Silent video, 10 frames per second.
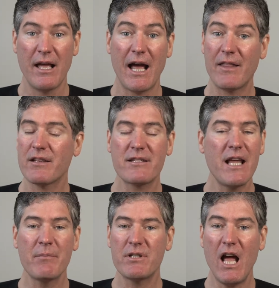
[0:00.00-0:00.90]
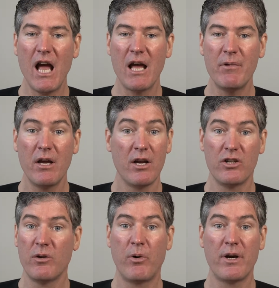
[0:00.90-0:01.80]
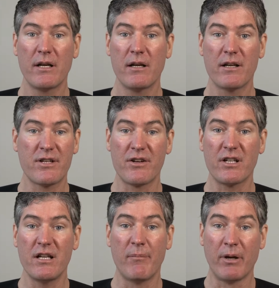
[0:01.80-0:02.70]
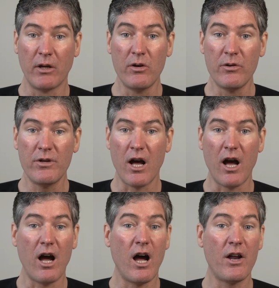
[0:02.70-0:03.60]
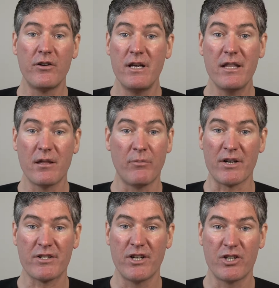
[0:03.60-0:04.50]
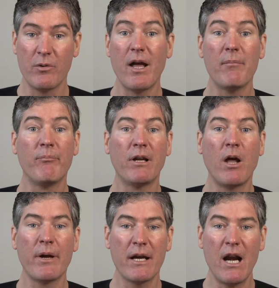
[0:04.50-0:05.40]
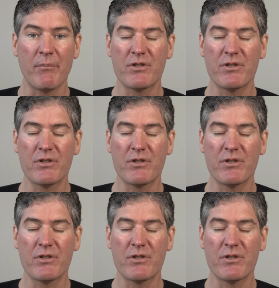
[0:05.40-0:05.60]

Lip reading: At the same time, you're putting essentially a balloon underneath the breast tissue and blowing it up.